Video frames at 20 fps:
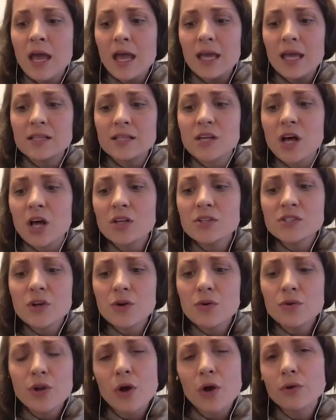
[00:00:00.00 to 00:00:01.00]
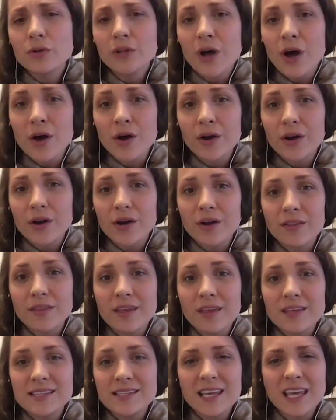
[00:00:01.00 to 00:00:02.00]
it's also no longer
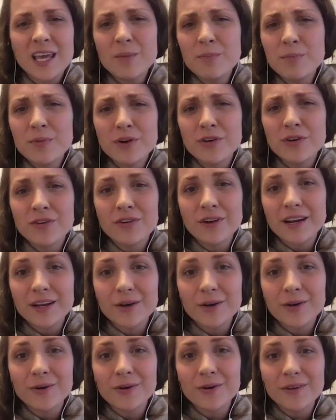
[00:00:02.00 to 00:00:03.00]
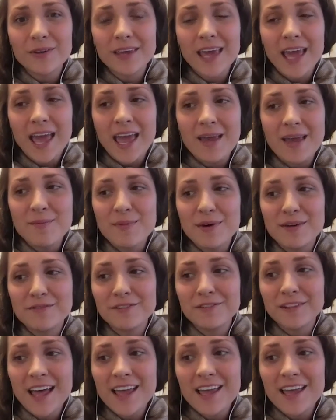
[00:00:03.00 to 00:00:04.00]
this hypocritical game of
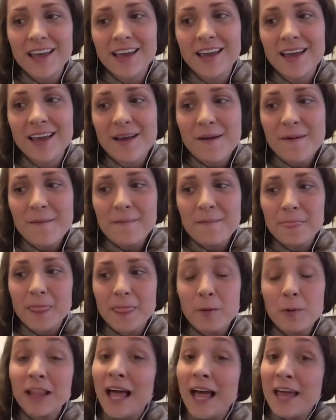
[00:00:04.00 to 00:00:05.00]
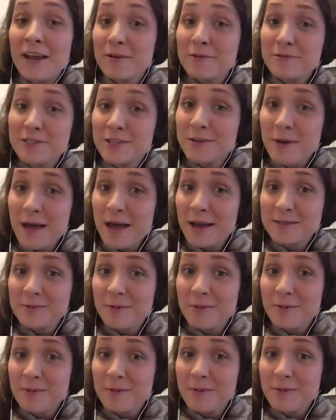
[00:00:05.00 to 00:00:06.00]
like, well, I don't do X, Y,
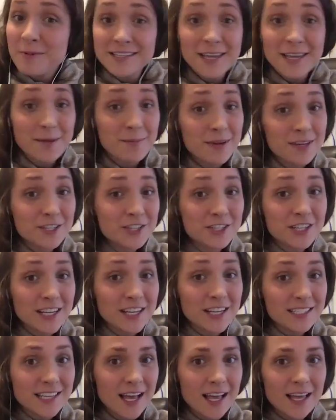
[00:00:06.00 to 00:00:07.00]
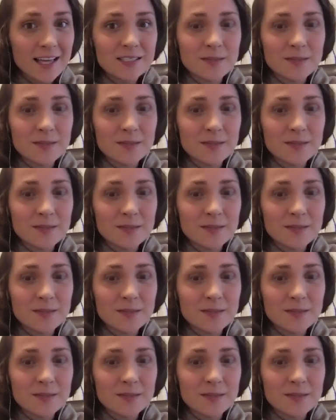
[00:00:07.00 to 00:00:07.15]
and Z, but she right. does.